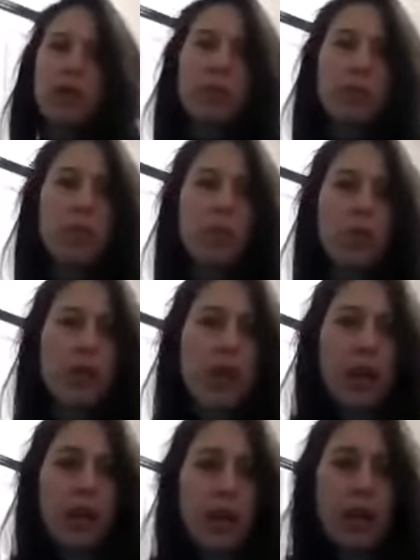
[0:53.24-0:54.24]
wanna put,
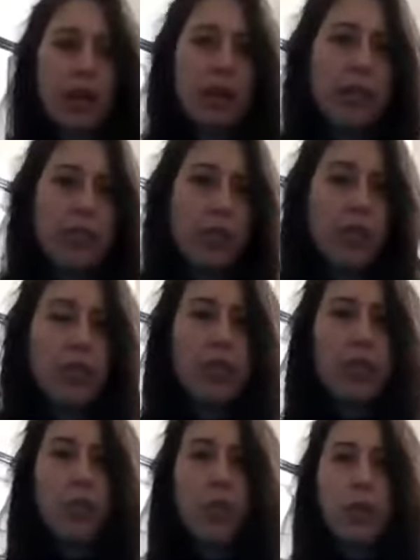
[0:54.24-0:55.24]
if you're
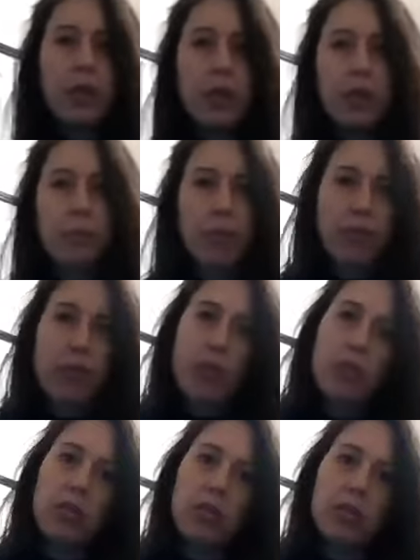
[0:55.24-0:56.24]
using 1 cup of
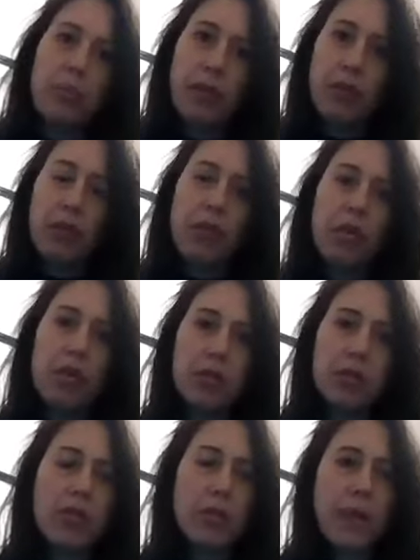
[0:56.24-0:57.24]
coconut milk,
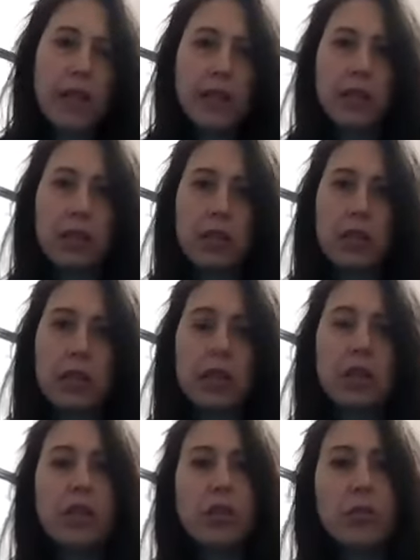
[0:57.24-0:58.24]
shredded
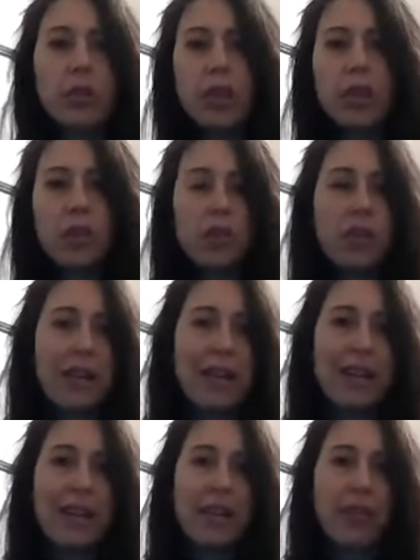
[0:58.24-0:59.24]
coconut, you wanna use
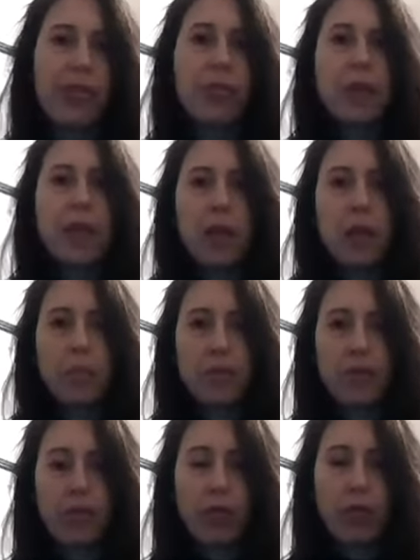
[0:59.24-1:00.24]
like 3
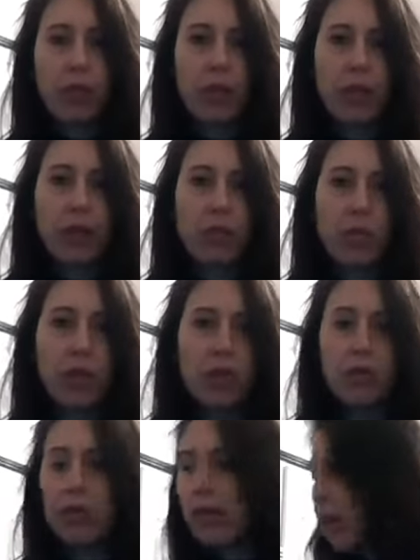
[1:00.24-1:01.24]
cups for boiling water,